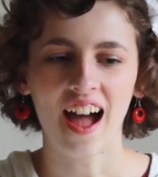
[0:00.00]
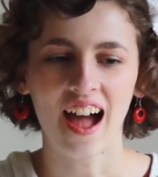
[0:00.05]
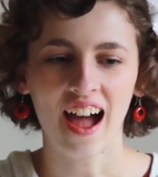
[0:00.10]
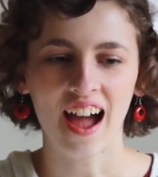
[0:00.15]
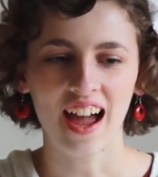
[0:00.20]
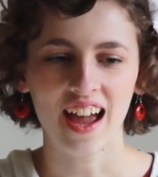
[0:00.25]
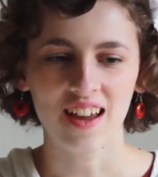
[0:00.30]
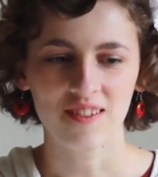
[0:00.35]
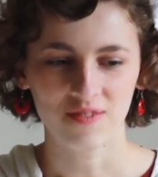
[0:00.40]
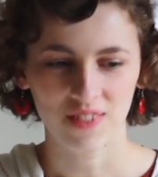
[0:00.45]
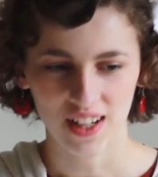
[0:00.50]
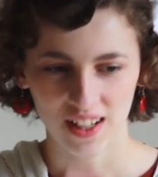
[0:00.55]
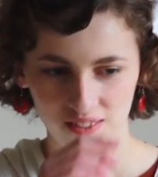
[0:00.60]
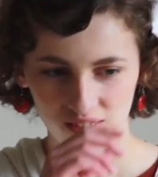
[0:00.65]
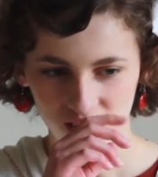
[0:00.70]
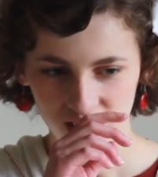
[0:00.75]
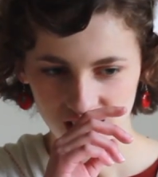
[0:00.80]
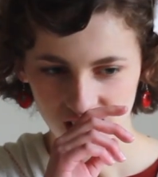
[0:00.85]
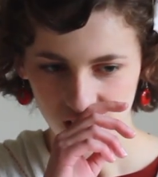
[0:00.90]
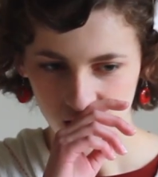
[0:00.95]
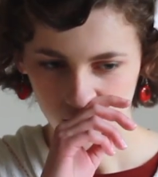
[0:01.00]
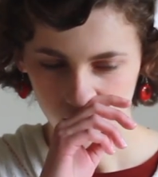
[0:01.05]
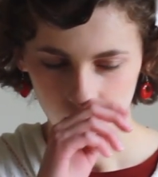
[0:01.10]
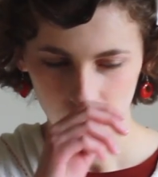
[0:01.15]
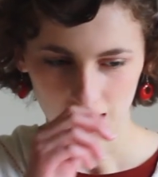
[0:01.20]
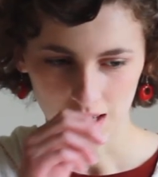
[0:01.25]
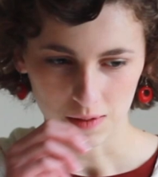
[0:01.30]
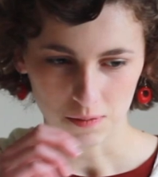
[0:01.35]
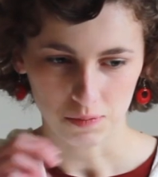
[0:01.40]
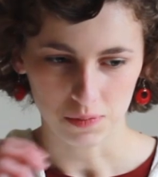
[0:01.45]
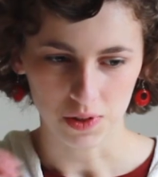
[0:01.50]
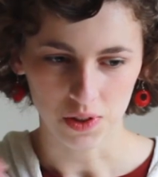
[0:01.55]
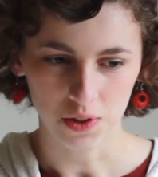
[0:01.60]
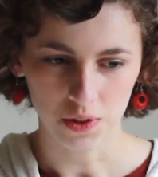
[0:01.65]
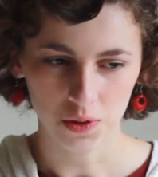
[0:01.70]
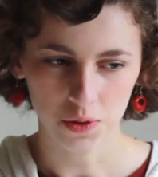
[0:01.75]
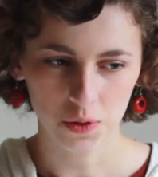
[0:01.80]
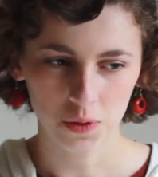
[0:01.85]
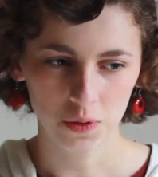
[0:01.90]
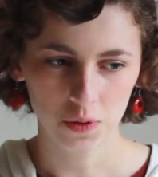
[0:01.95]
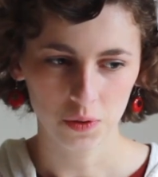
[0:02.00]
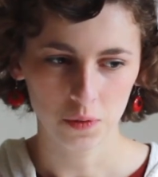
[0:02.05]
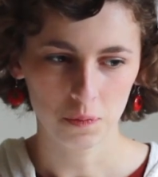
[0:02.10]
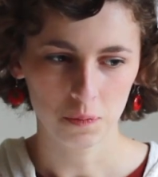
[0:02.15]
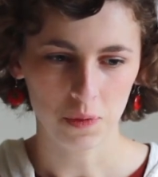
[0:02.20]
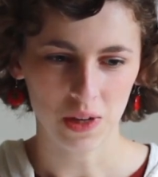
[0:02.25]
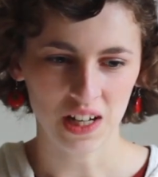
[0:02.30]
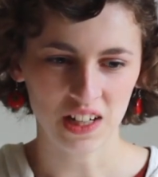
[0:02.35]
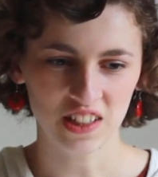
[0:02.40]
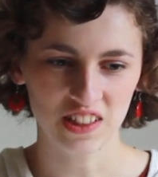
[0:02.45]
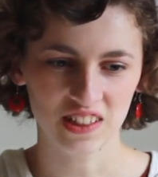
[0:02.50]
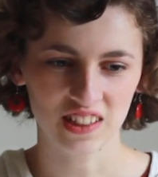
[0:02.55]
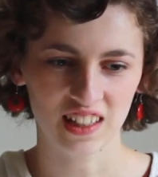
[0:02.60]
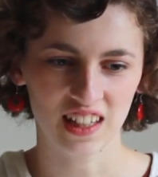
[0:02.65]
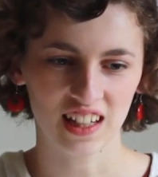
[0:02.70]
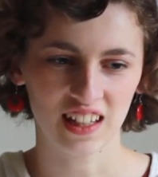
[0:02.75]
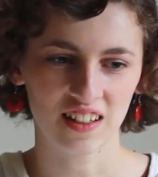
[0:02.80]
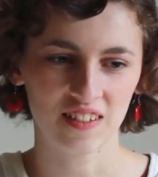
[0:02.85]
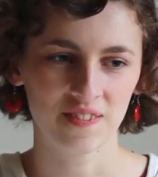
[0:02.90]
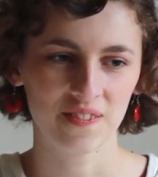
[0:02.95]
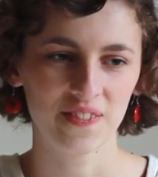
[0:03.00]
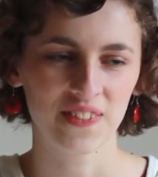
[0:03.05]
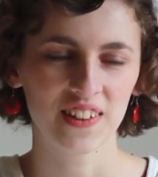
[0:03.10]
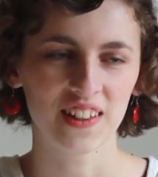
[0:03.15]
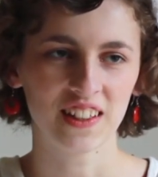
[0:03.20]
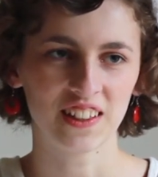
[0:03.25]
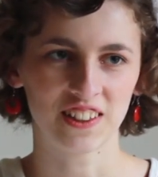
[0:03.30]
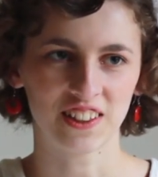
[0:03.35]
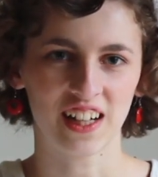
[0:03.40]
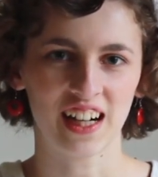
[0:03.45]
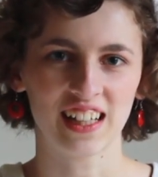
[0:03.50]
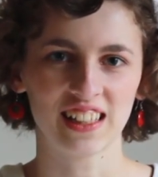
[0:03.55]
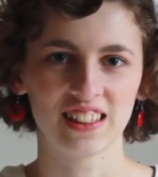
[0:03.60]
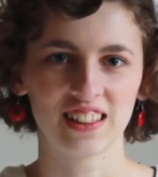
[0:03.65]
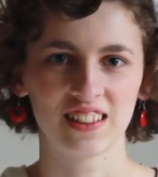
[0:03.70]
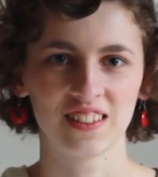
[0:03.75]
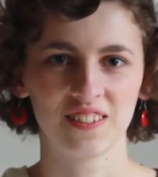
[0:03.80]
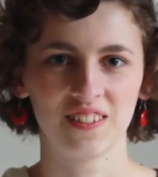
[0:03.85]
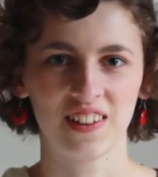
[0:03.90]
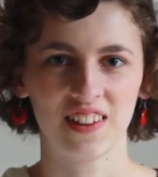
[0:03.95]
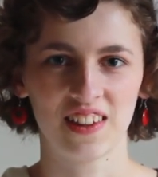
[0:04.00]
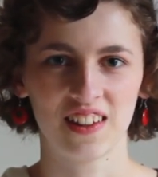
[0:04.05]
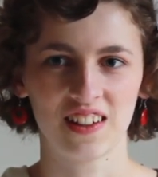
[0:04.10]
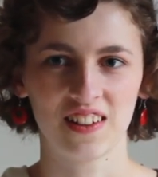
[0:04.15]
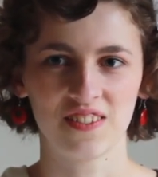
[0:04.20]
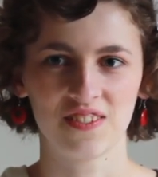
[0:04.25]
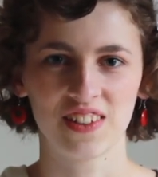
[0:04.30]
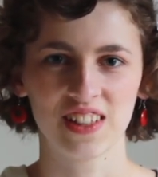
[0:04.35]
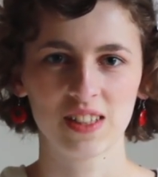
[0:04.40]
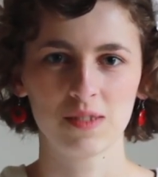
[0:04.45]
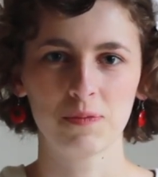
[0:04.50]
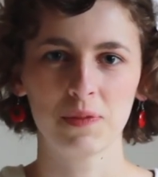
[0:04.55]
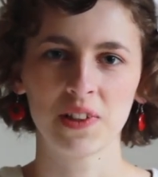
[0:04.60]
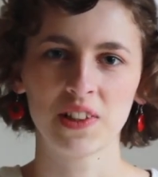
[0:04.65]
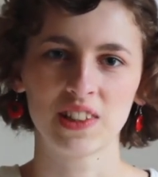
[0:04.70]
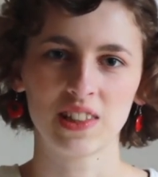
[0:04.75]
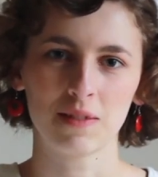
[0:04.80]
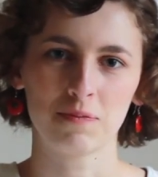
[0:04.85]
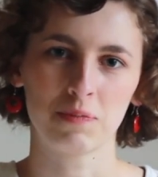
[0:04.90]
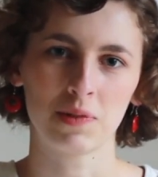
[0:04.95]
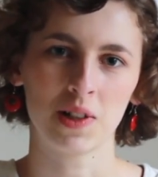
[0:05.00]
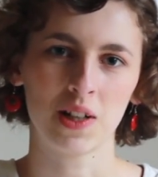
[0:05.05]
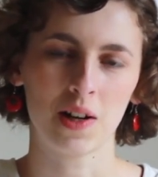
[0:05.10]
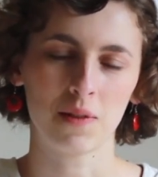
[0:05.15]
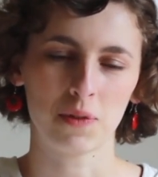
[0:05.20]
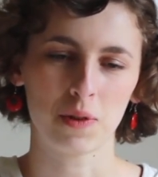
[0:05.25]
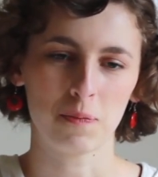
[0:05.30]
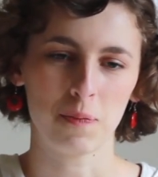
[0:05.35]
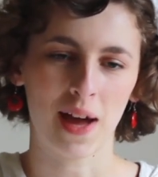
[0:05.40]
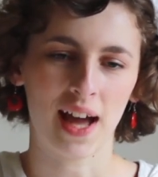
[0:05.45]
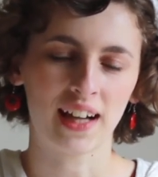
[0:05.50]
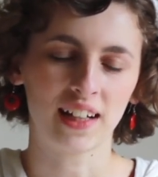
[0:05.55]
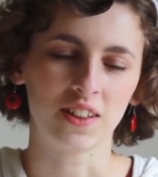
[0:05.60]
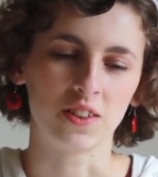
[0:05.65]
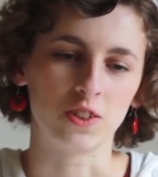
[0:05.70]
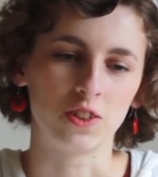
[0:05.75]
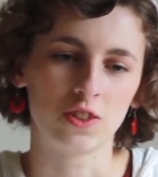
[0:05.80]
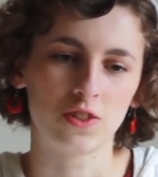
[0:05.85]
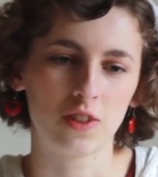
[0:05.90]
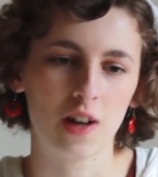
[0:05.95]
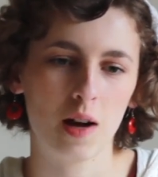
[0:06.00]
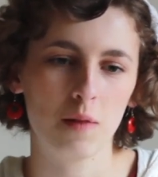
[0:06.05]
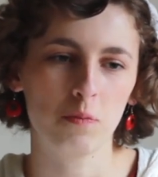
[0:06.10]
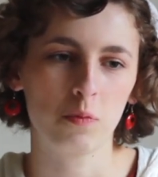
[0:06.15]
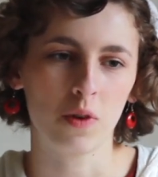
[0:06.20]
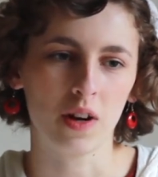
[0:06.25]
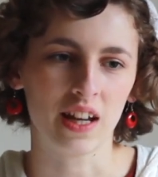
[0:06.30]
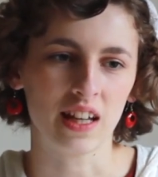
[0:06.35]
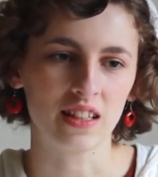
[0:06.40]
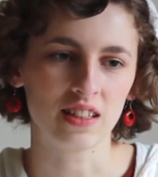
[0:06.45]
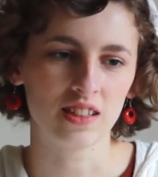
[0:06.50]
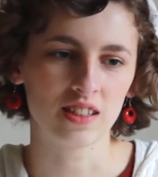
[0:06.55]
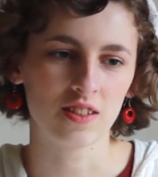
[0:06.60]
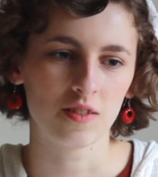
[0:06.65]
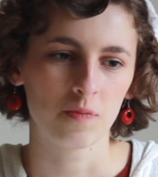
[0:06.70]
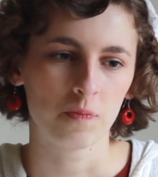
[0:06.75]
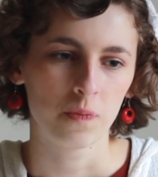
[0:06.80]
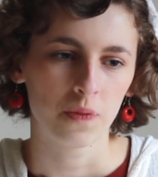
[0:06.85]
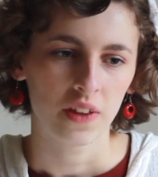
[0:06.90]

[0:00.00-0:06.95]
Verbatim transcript: I made myself a blue peach skin dress with an invisible zipper up the back. It was drop waist.